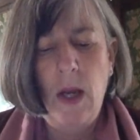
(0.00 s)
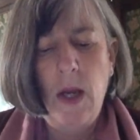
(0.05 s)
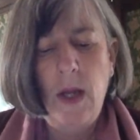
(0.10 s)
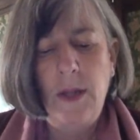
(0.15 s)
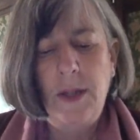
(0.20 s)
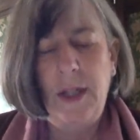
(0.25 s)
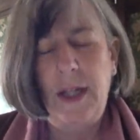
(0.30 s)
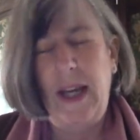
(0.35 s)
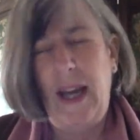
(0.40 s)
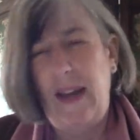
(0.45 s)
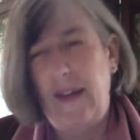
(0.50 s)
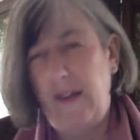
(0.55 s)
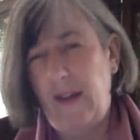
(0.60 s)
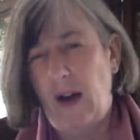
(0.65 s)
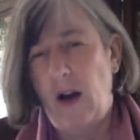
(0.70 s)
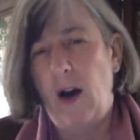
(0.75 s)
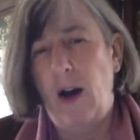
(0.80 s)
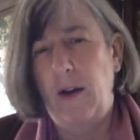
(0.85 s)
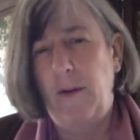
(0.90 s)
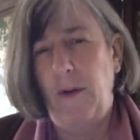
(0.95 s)
Together,
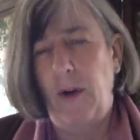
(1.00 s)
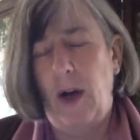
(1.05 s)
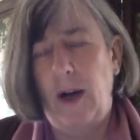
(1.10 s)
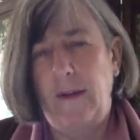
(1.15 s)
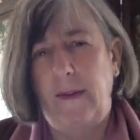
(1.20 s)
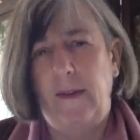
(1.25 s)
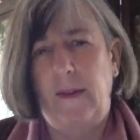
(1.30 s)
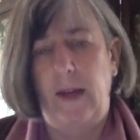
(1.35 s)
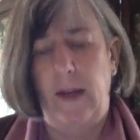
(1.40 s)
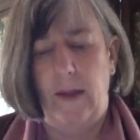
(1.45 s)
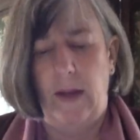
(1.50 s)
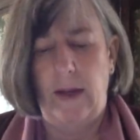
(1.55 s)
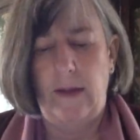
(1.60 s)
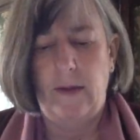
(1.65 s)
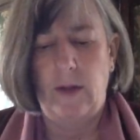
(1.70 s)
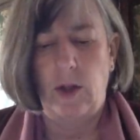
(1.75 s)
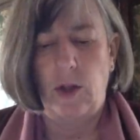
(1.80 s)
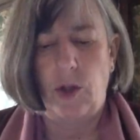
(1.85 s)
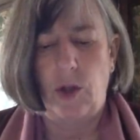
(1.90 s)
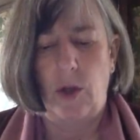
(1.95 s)
I see there's
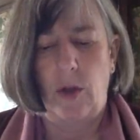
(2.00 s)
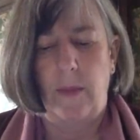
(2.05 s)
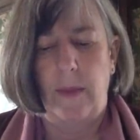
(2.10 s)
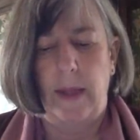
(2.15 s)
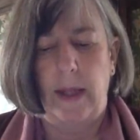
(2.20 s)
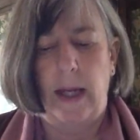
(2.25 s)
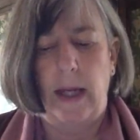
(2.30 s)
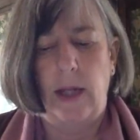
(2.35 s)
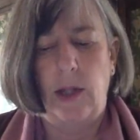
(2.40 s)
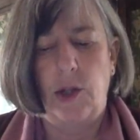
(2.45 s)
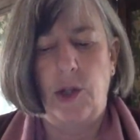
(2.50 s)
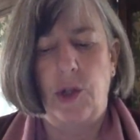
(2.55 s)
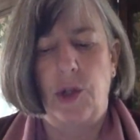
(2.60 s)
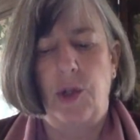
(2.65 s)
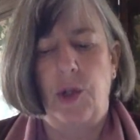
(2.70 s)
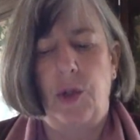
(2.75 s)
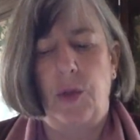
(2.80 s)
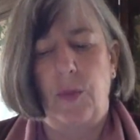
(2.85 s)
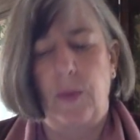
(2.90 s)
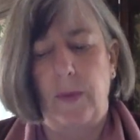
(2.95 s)
determination
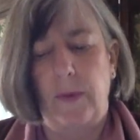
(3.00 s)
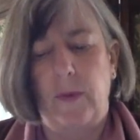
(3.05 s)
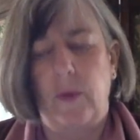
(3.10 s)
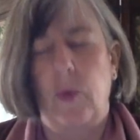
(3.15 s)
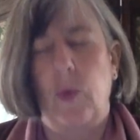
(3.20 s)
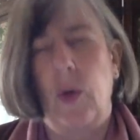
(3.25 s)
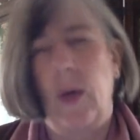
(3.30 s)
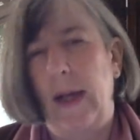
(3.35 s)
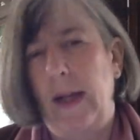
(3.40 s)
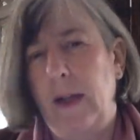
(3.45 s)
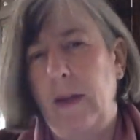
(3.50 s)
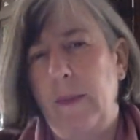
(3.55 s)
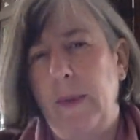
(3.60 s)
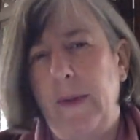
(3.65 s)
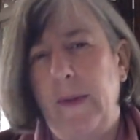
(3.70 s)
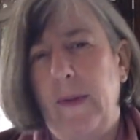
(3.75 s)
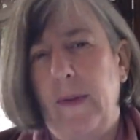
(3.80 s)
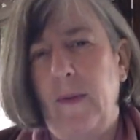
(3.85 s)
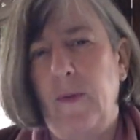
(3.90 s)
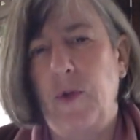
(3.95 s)
to restore
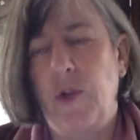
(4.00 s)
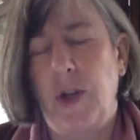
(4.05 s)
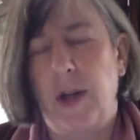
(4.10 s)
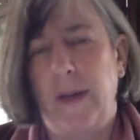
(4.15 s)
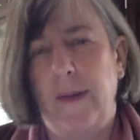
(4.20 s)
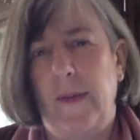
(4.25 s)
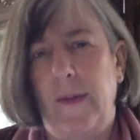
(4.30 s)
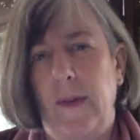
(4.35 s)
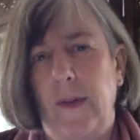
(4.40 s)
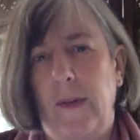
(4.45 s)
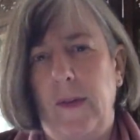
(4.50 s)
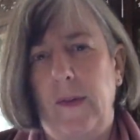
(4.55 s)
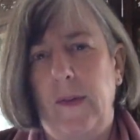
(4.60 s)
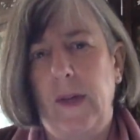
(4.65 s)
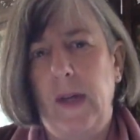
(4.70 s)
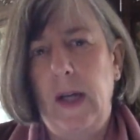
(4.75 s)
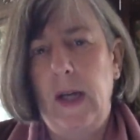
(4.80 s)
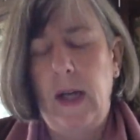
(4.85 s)
elements of justice